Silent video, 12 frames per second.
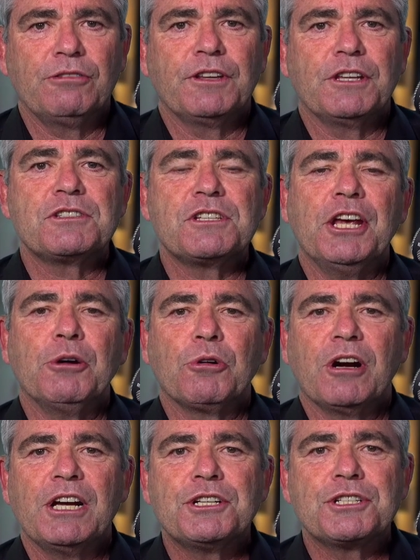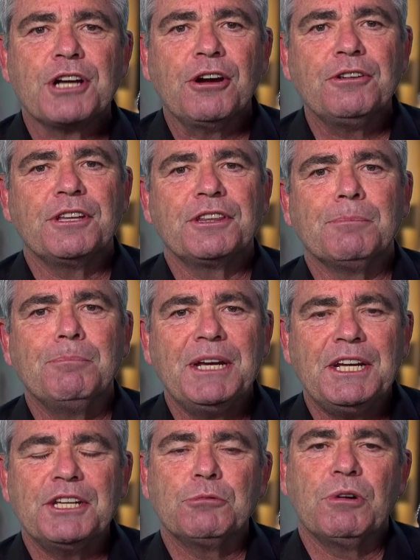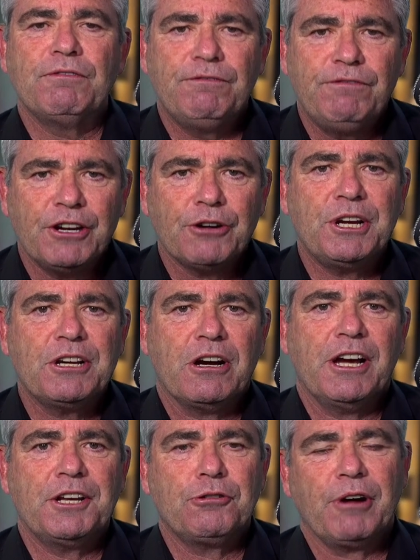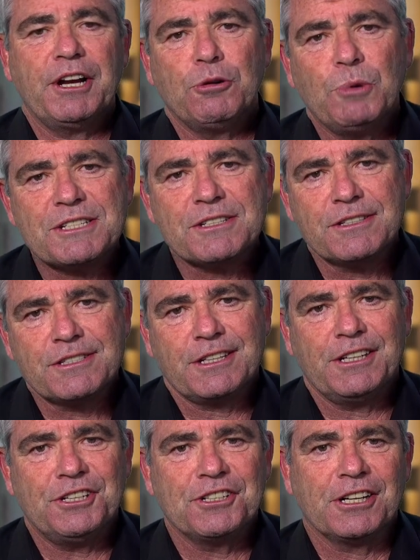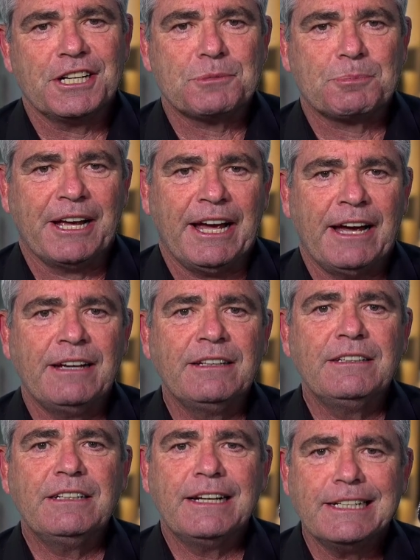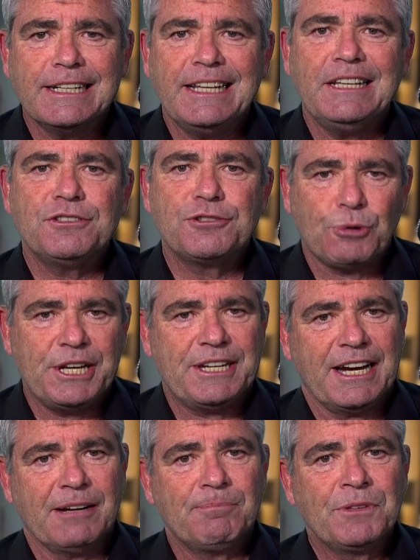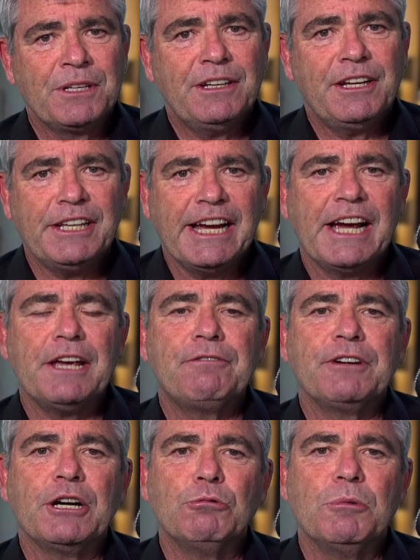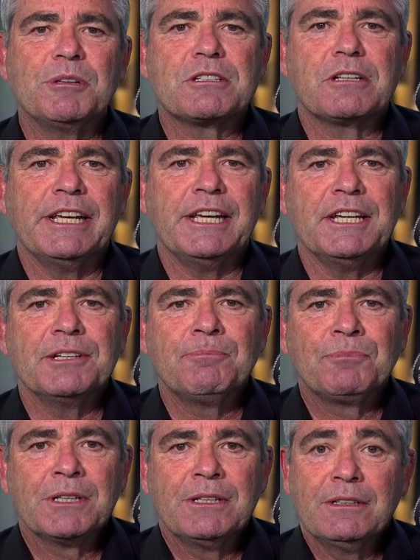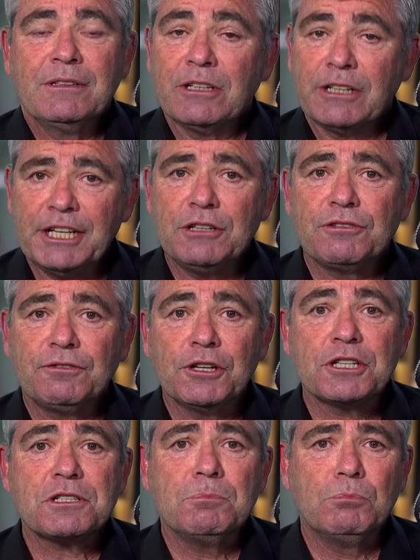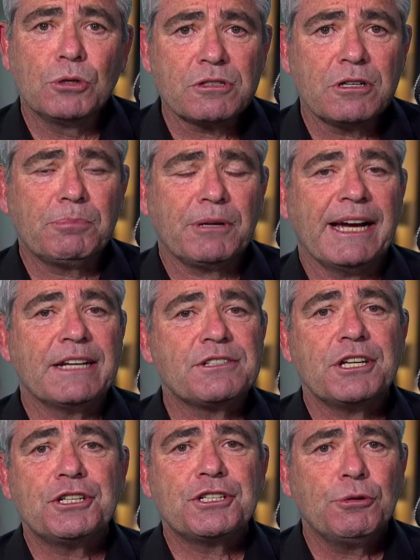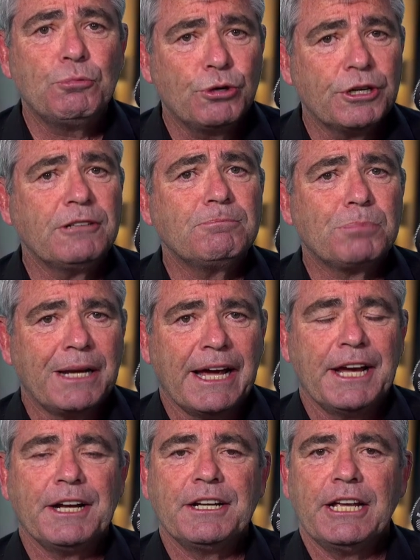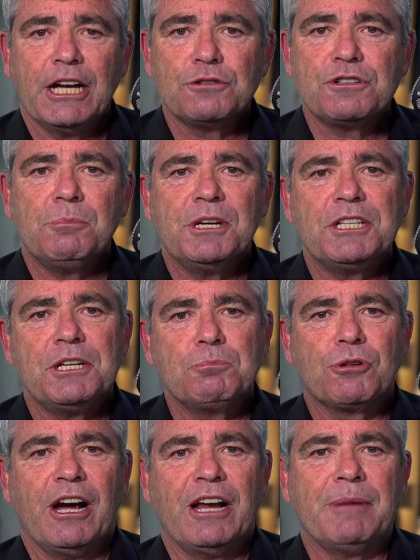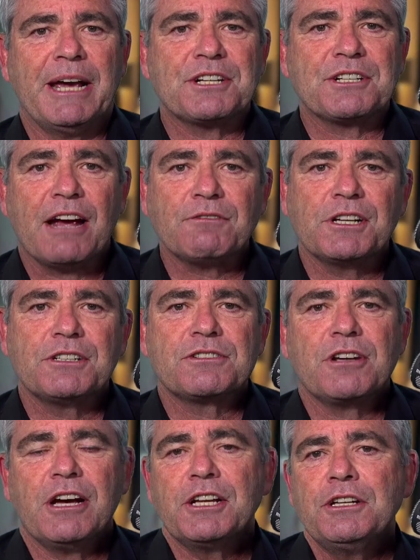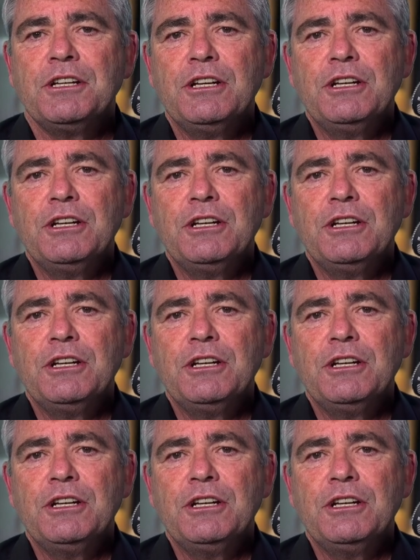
for this year, where I showed that the media were very kind to Greater Western Sydney Giants player Haneen Zreika in the AFL Women's League. The league's first Muslim player said she wouldn't play in an LGBT pride match after deciding